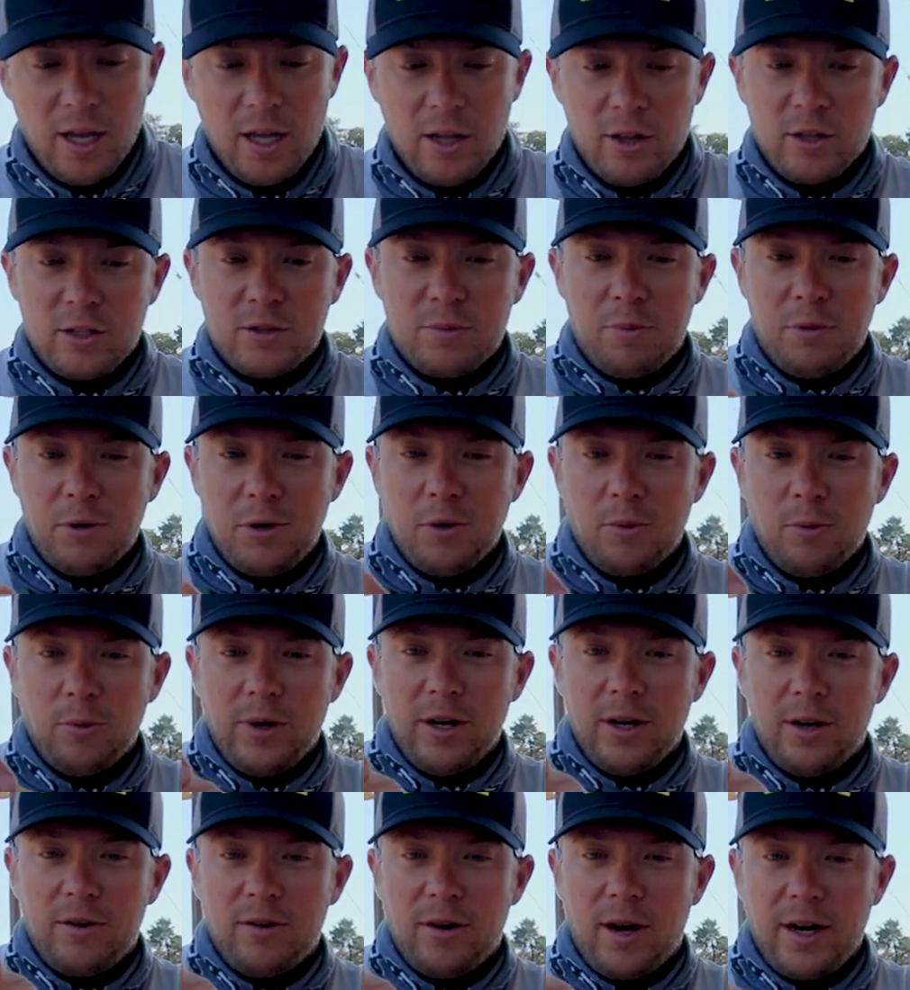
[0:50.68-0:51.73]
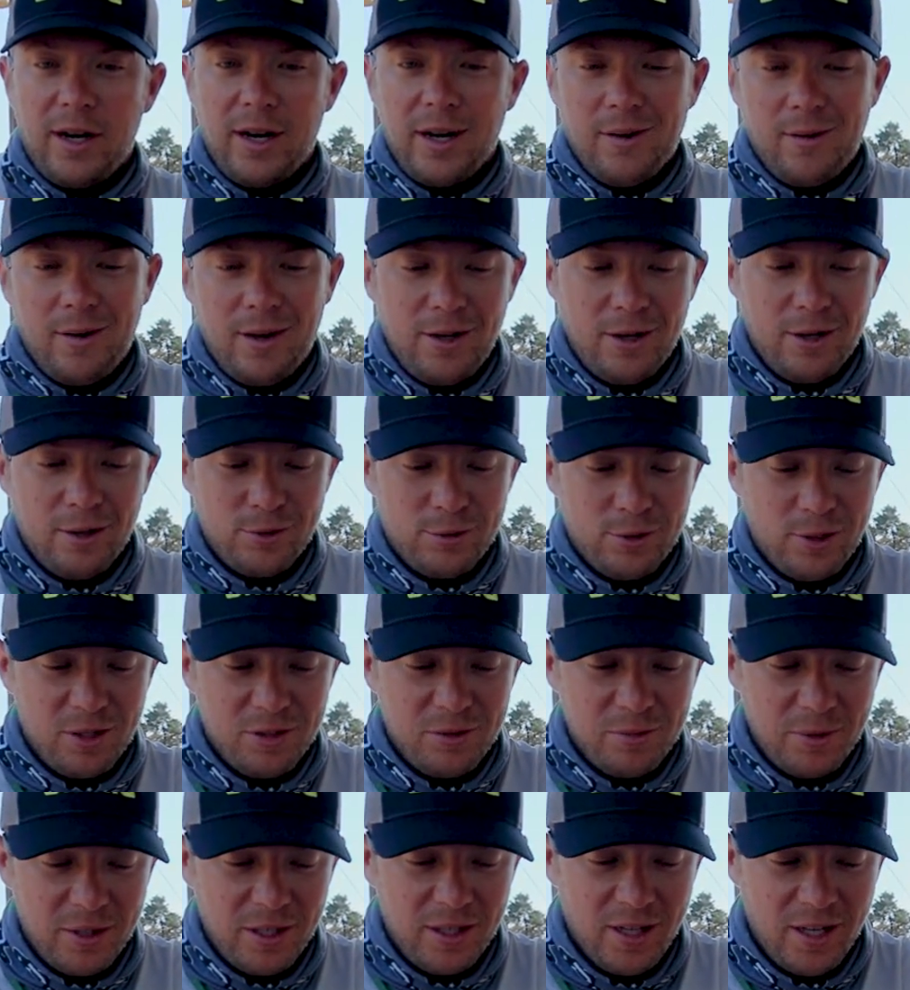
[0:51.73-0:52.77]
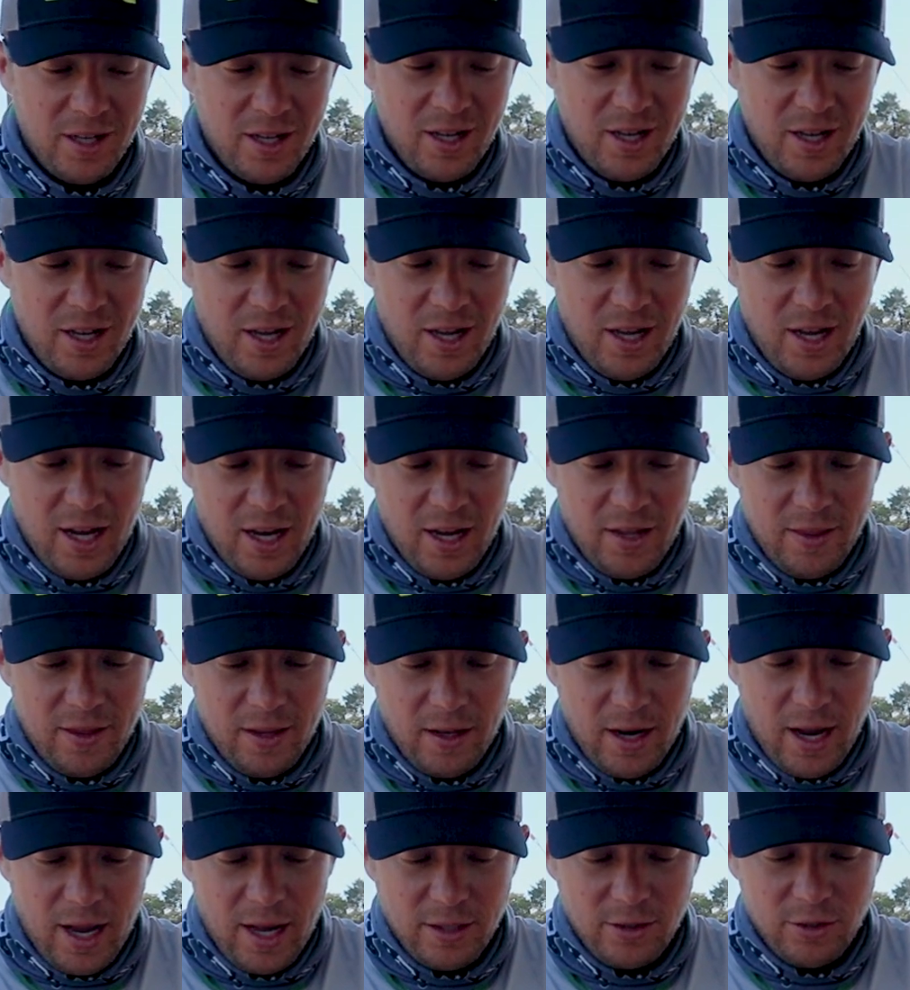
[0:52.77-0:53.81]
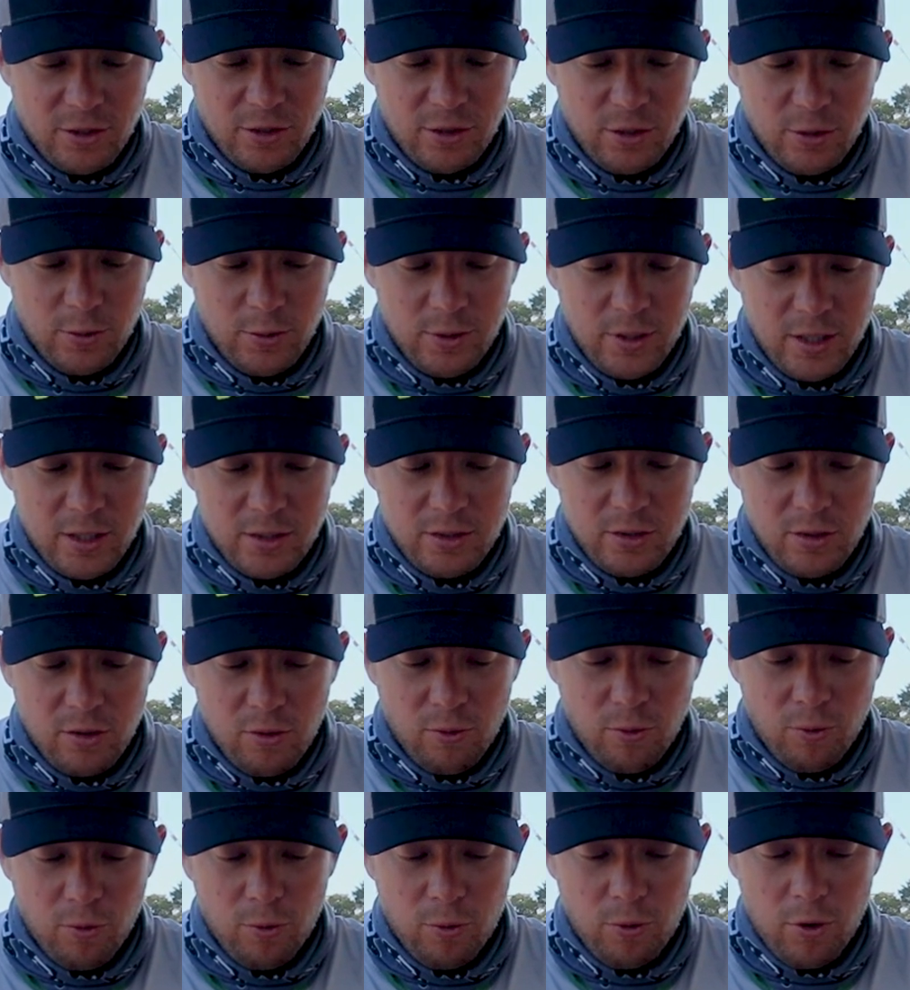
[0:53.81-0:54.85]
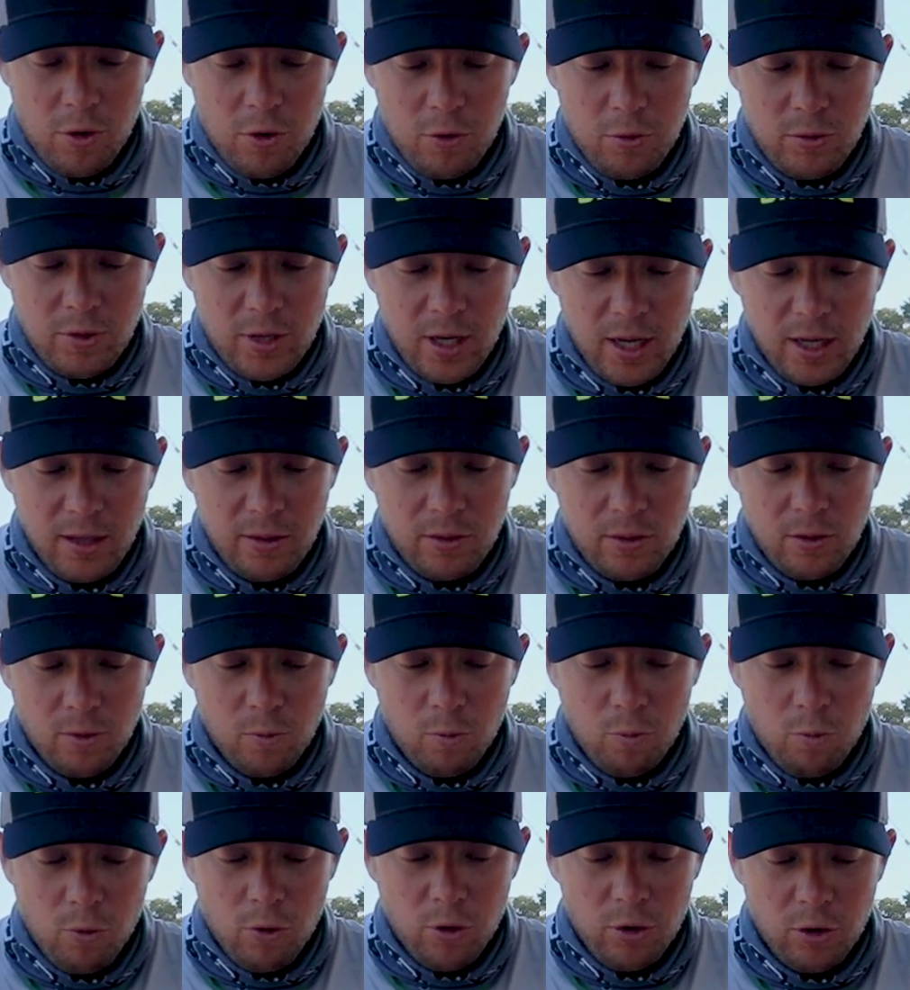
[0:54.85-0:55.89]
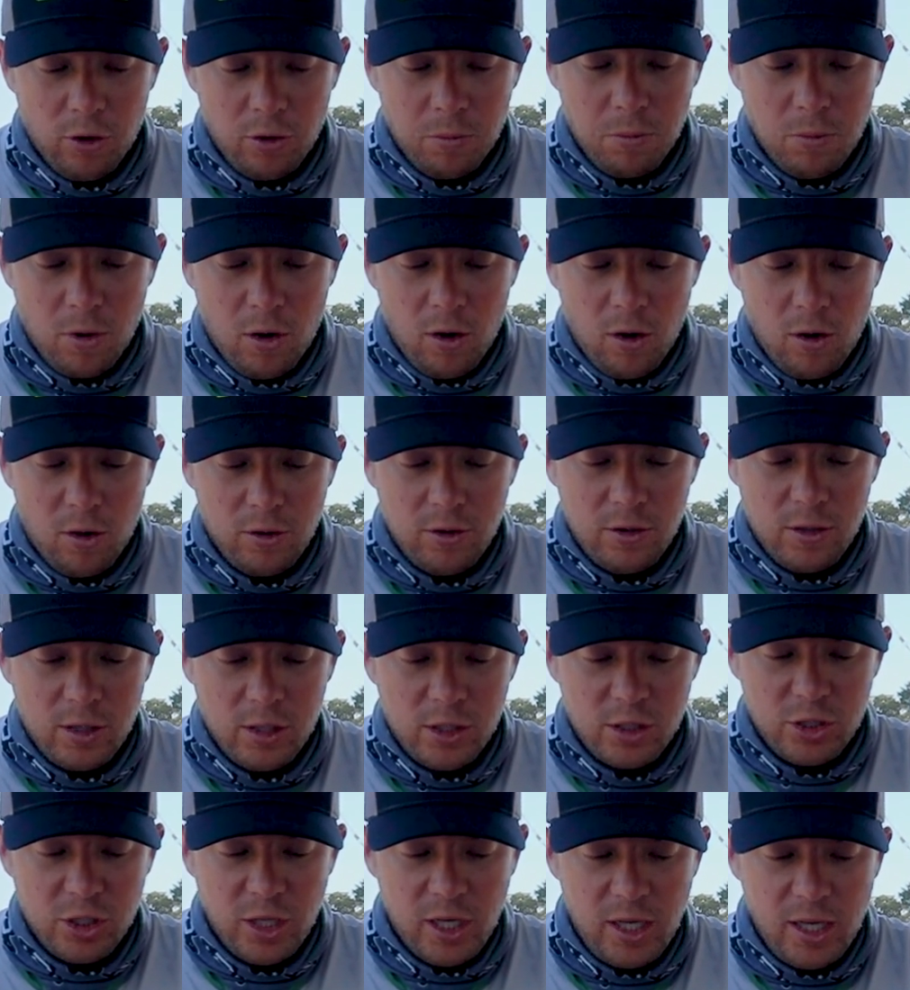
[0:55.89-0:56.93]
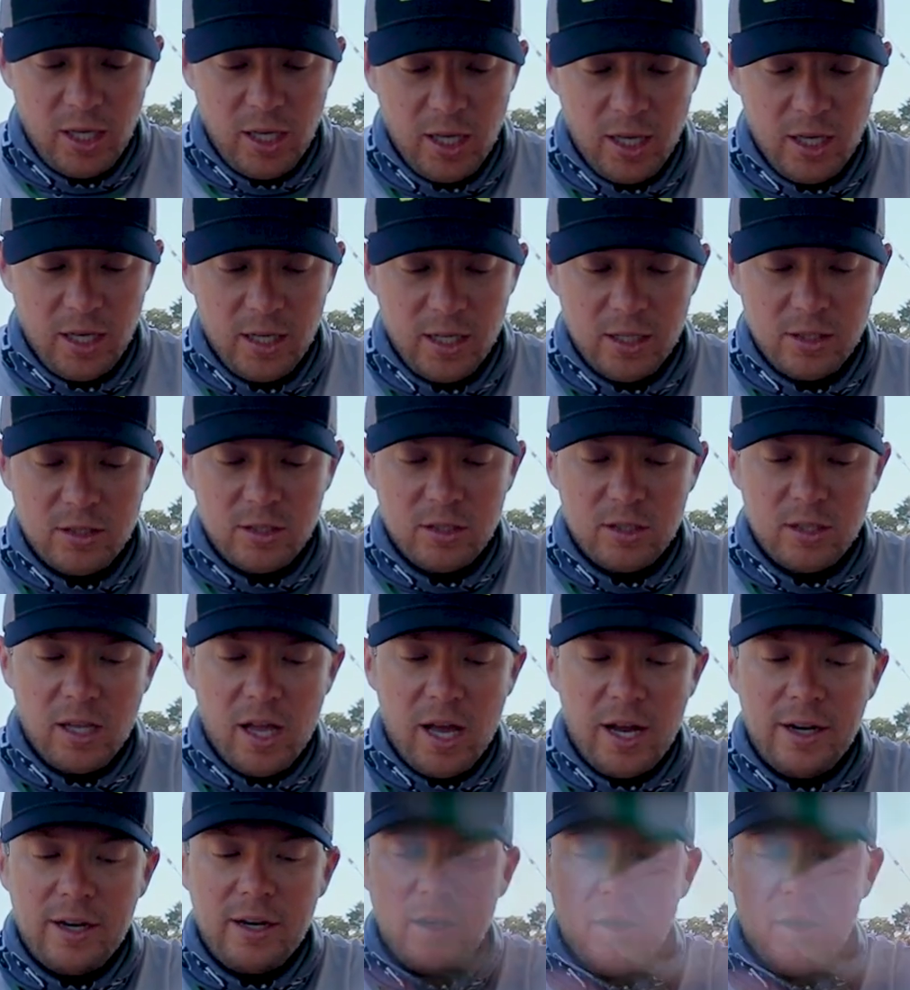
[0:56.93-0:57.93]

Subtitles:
It looks pretty weird right now, I know, trust me. And then as you're doing this, rotate the worm onto the shaky head and slide